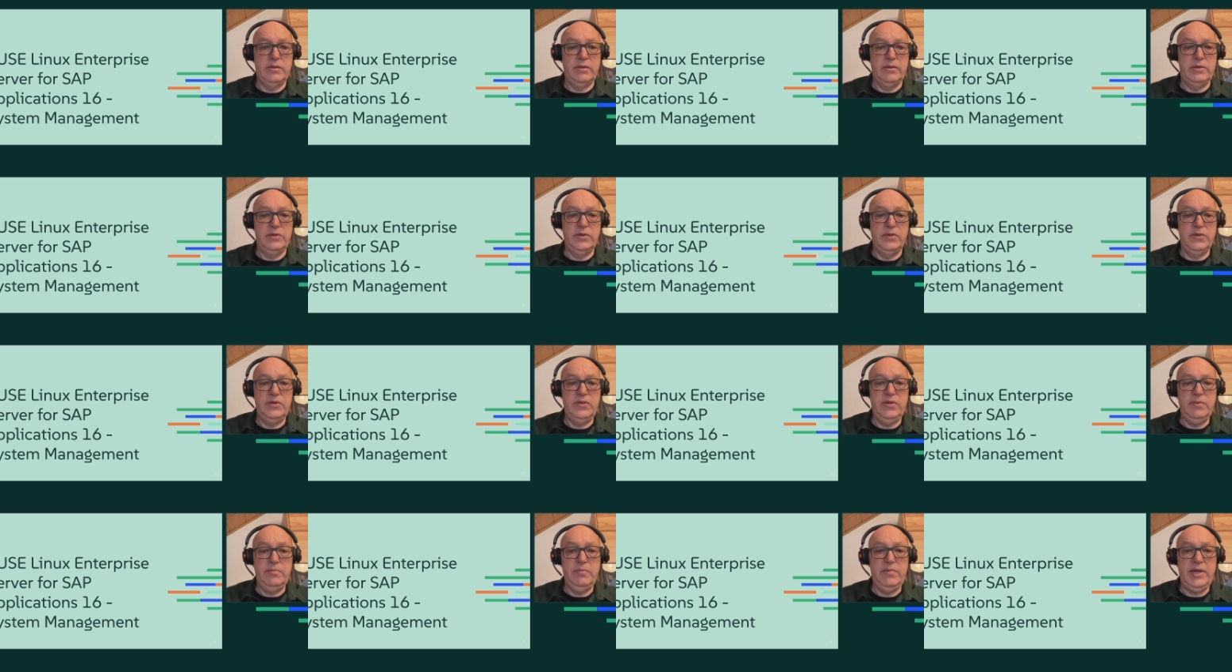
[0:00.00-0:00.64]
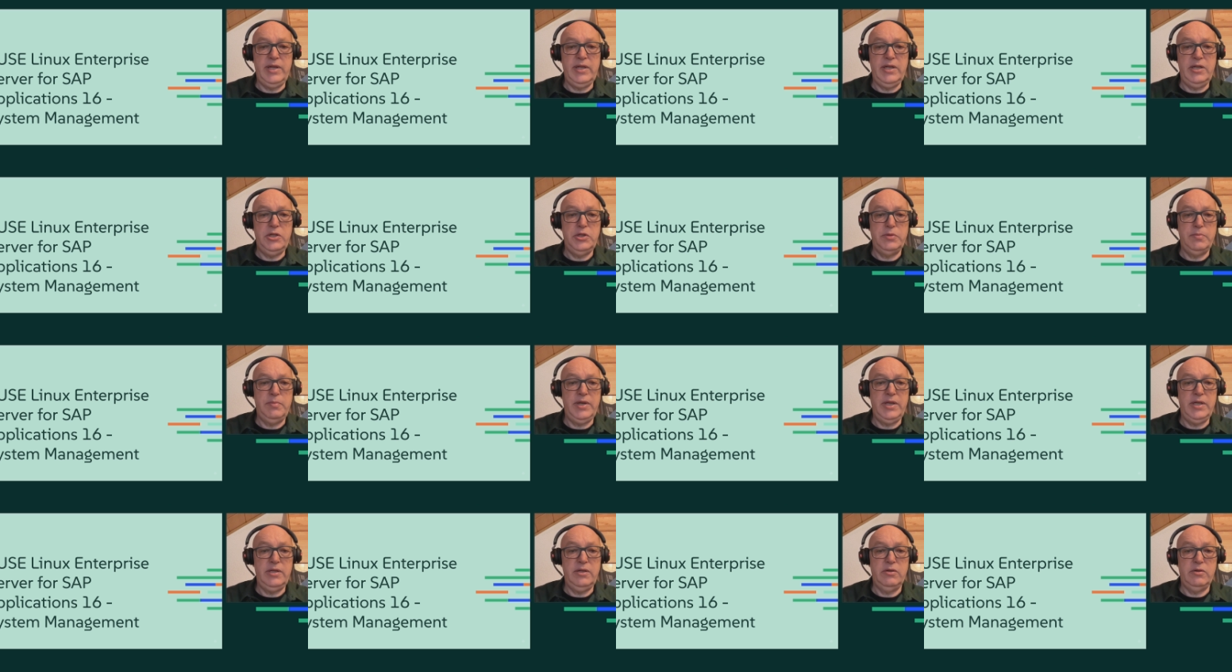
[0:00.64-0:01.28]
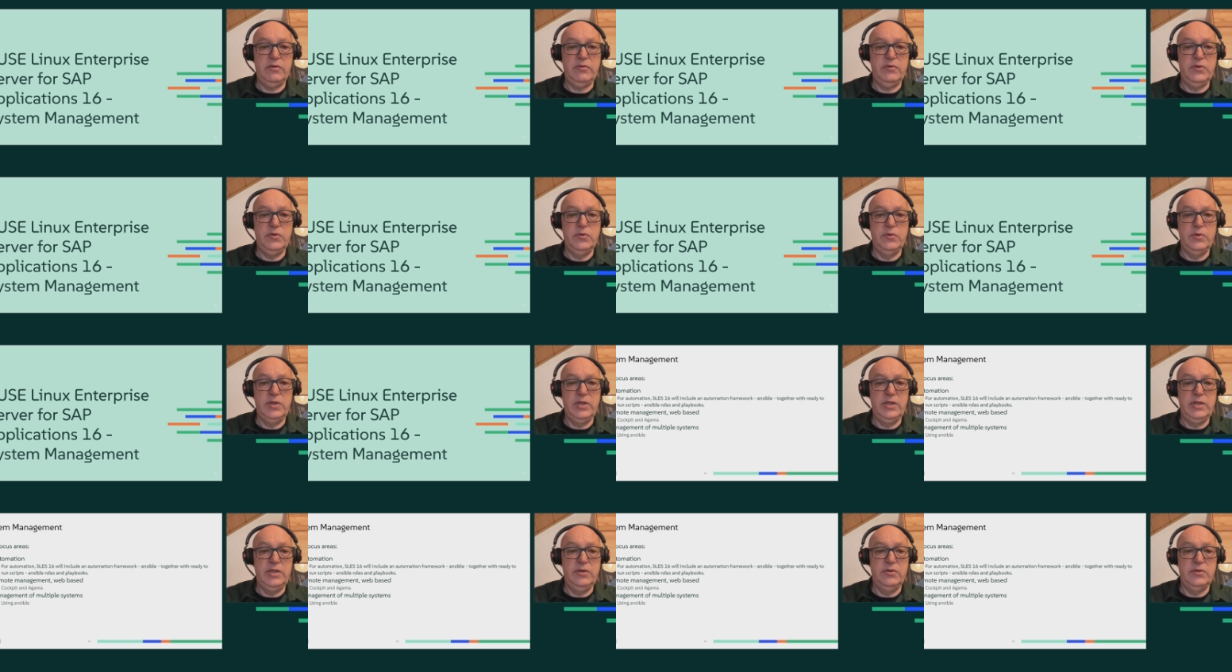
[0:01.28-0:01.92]
system management of
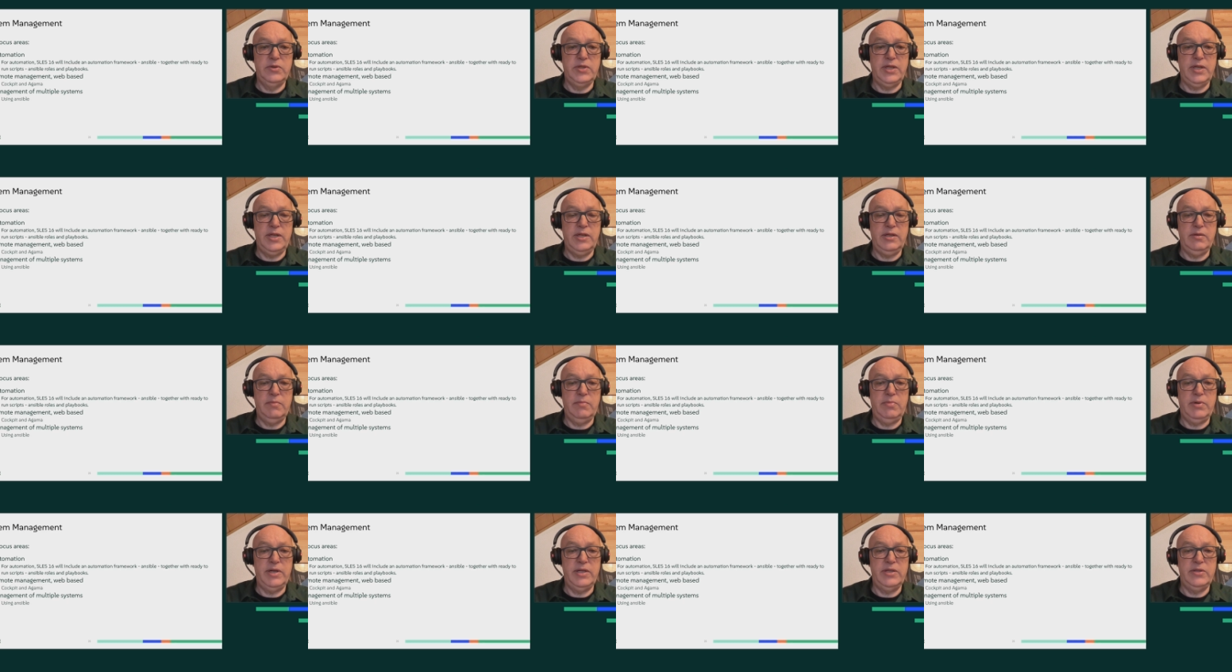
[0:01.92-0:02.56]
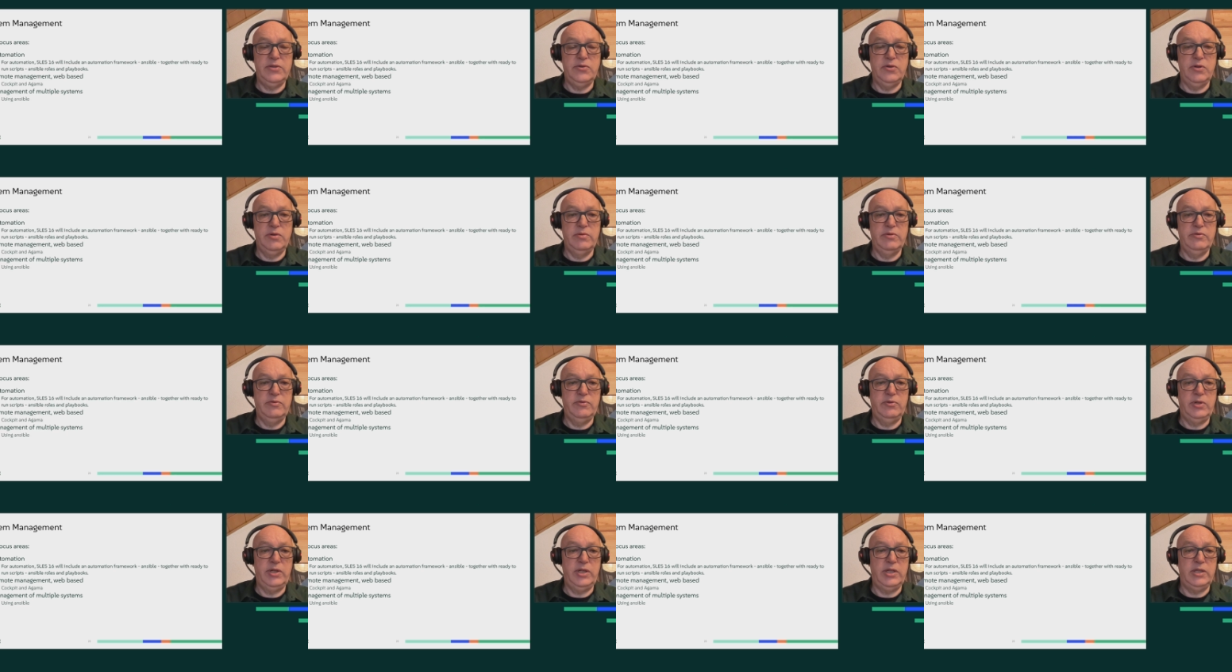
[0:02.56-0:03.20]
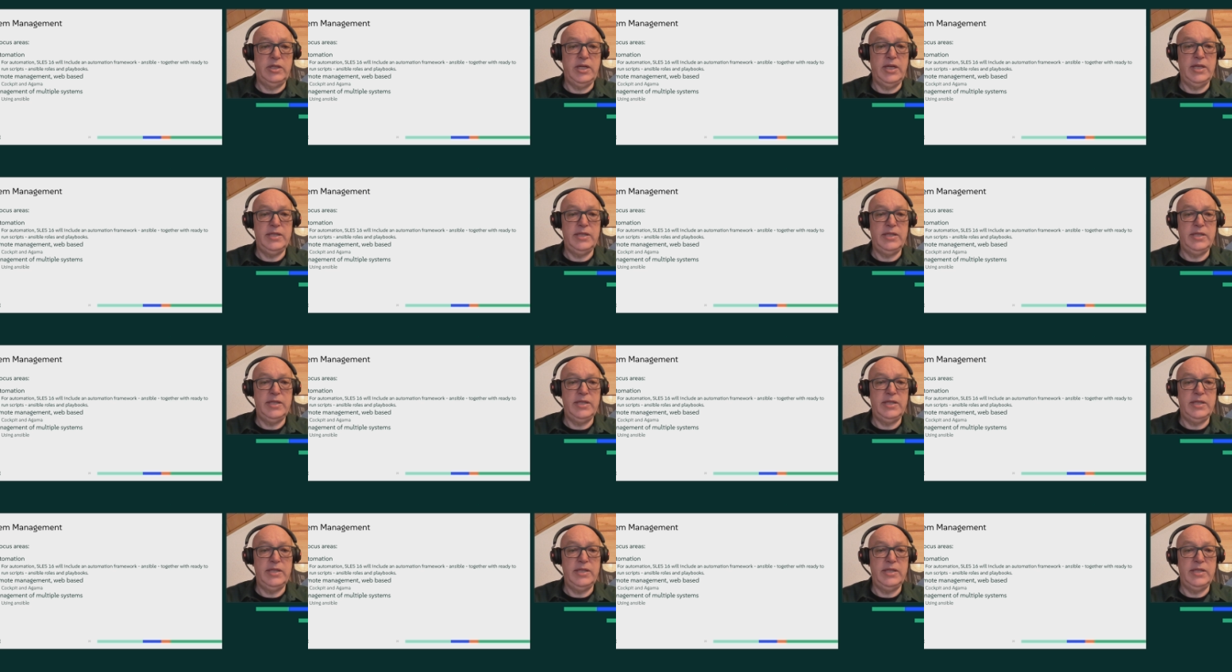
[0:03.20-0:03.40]
SUSE Linux Enterprise Server for